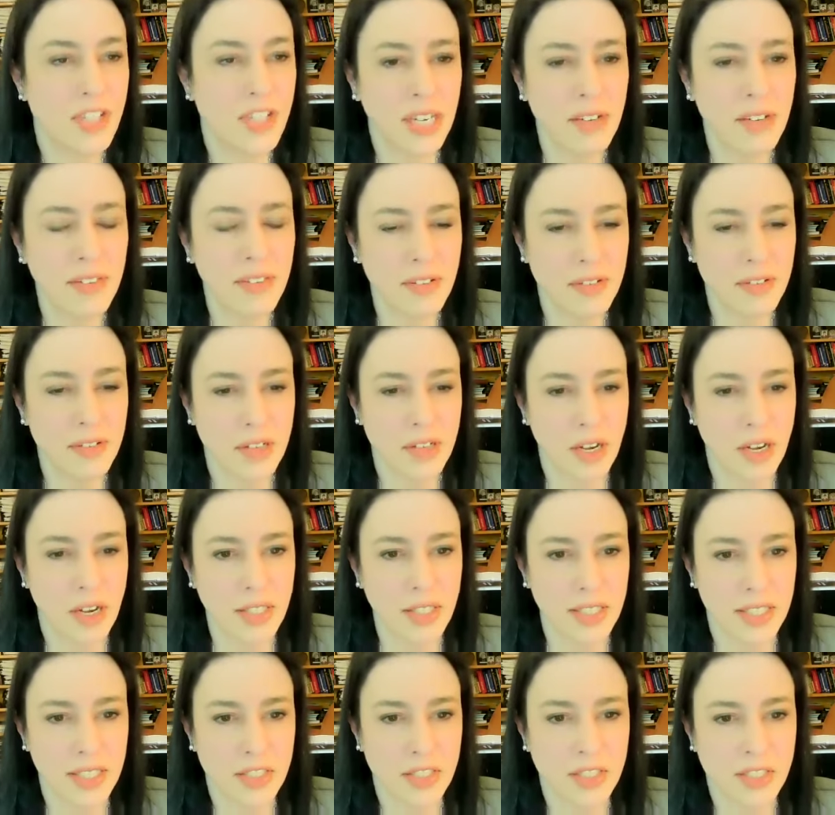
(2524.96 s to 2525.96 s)
their
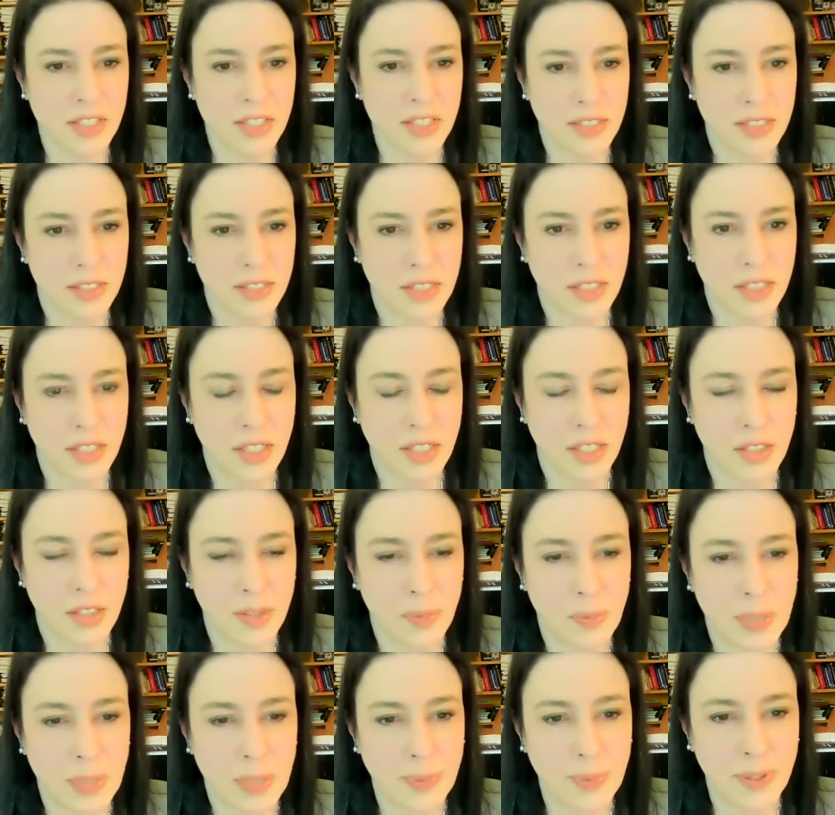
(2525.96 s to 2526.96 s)
knowledge, you know,
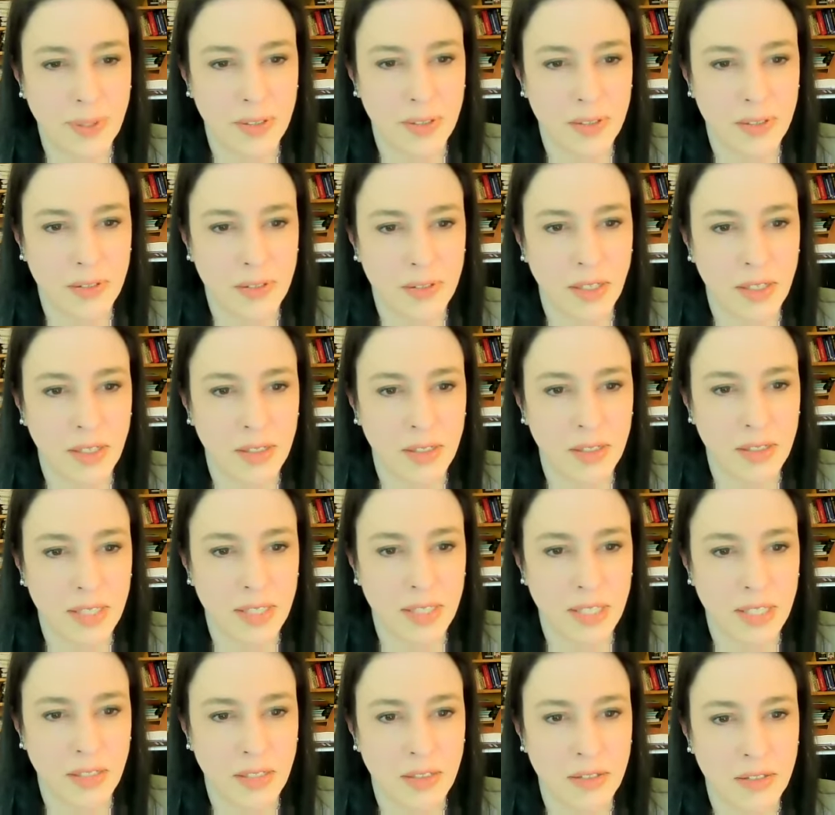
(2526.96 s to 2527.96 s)
people who are, you
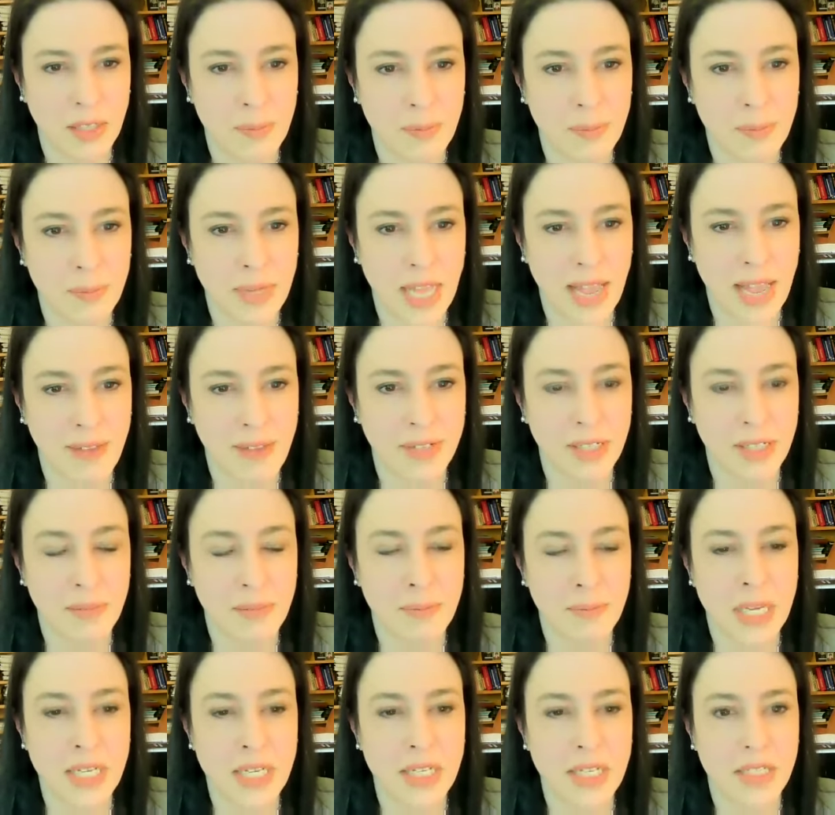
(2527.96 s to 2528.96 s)
know, have an
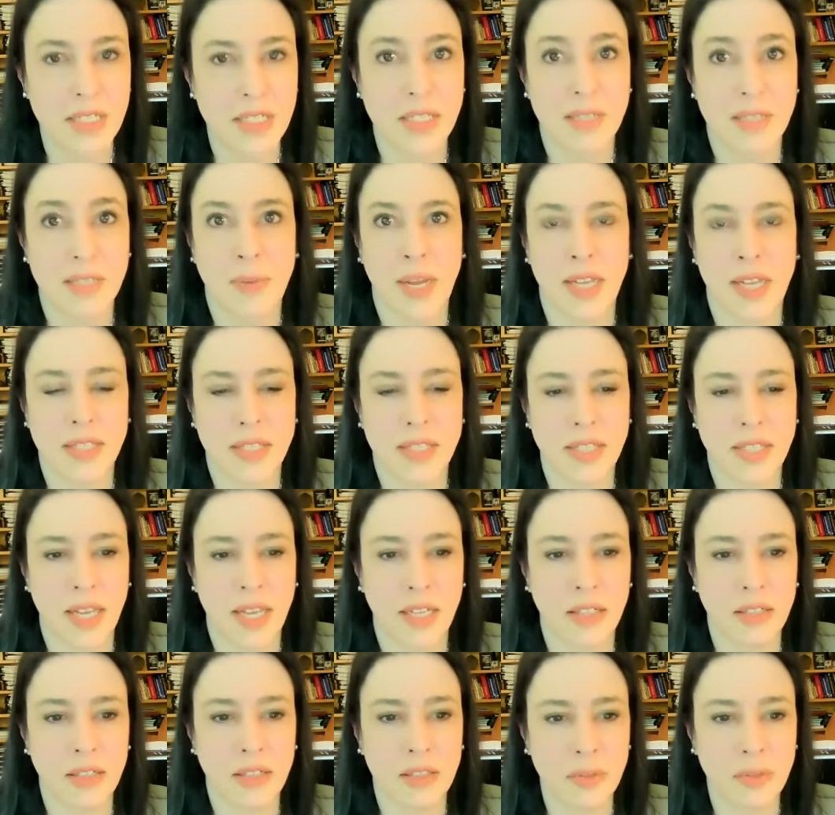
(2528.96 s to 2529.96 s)
abundance
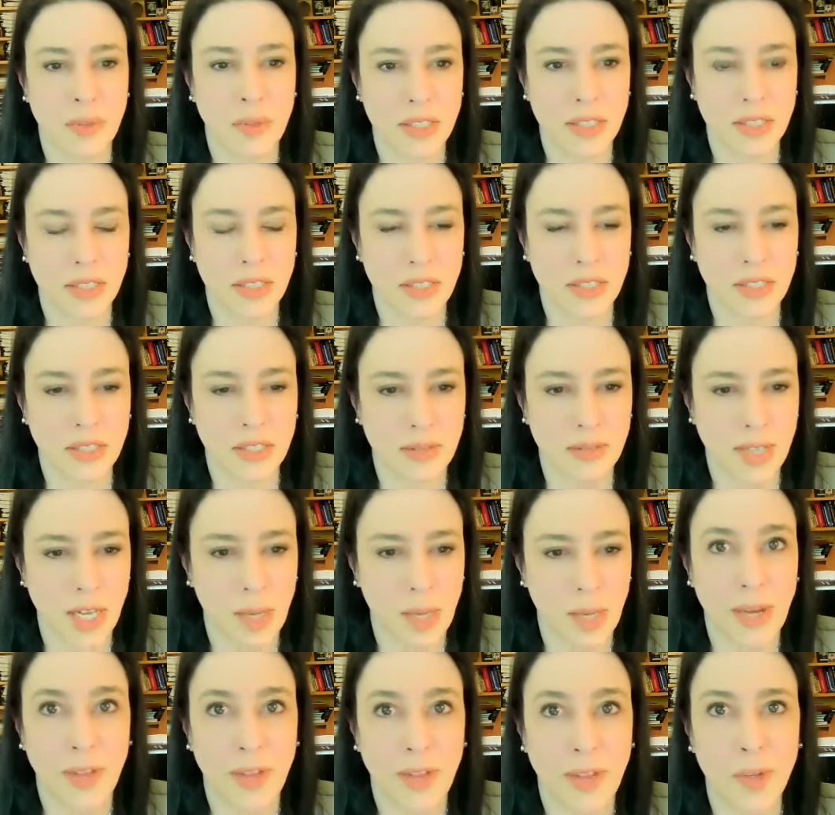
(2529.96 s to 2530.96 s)
mindset, who want
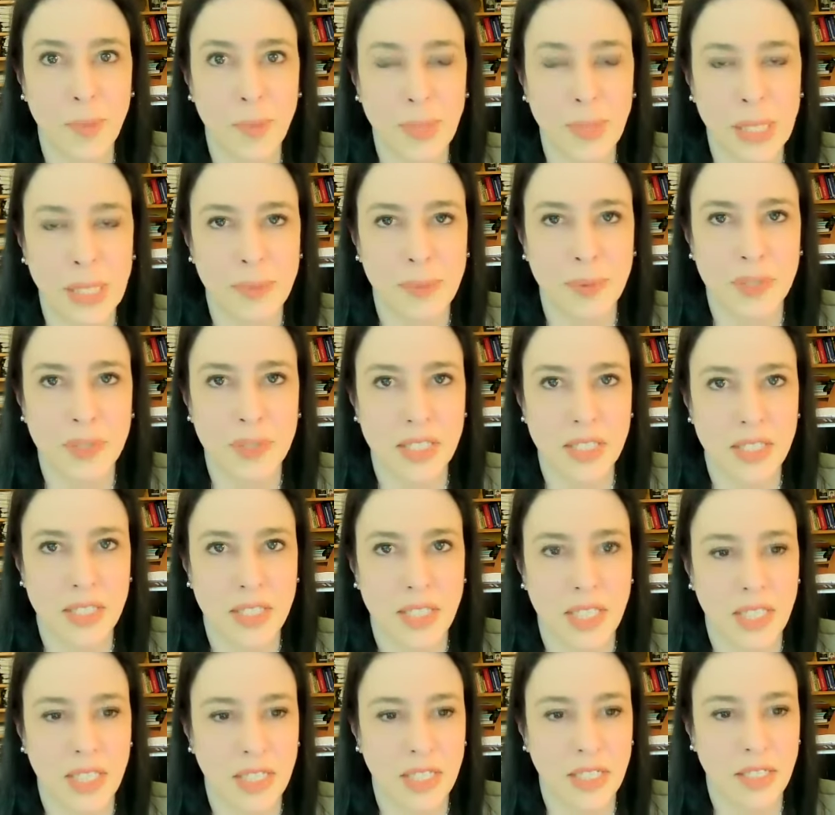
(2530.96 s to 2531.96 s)
to help other
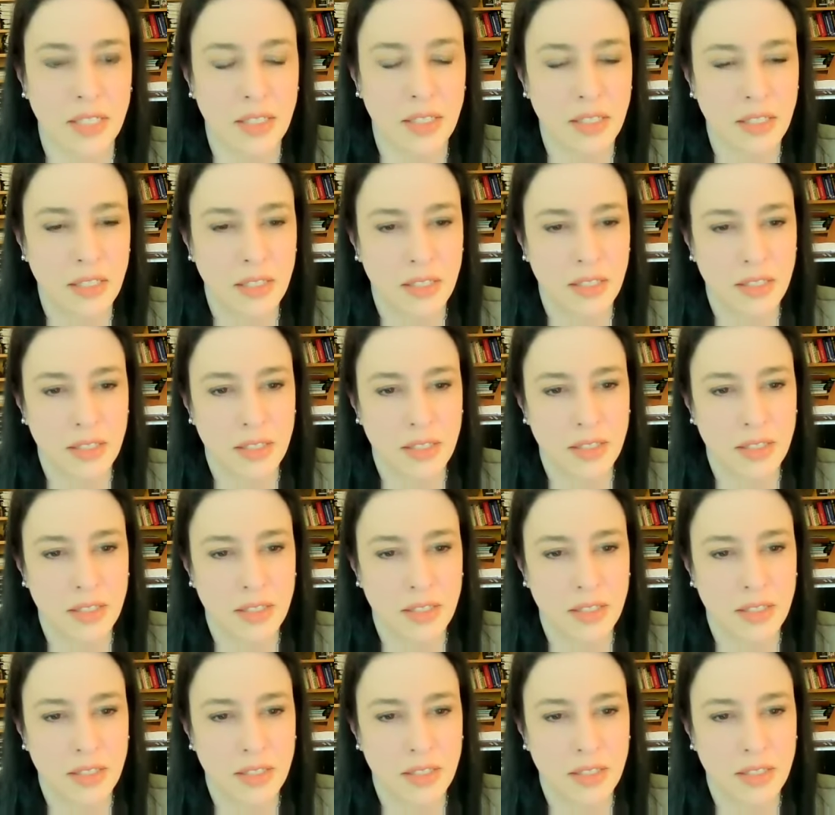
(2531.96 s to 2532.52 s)
people succeed.